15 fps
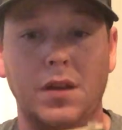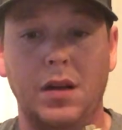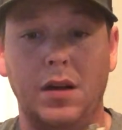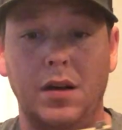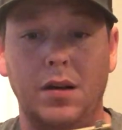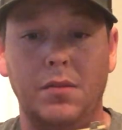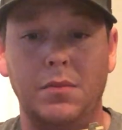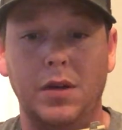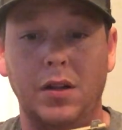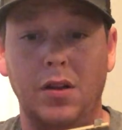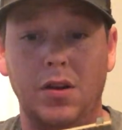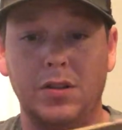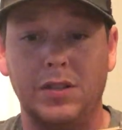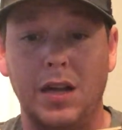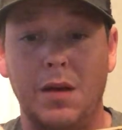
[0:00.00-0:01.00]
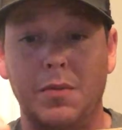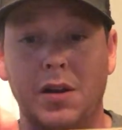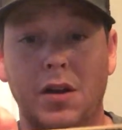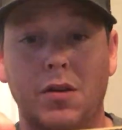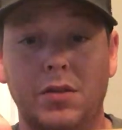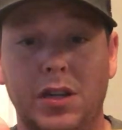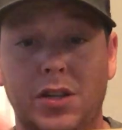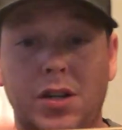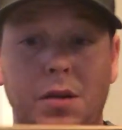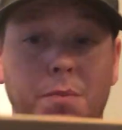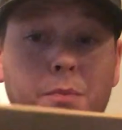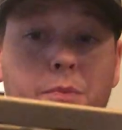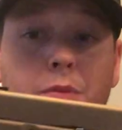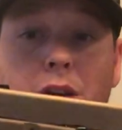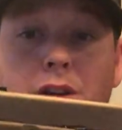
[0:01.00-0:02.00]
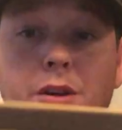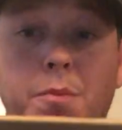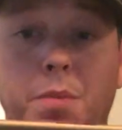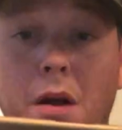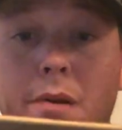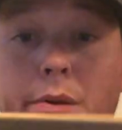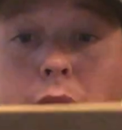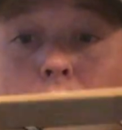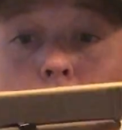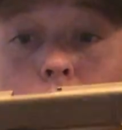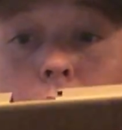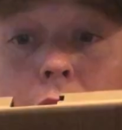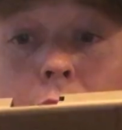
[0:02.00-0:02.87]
a long time ago, and they should probably do it with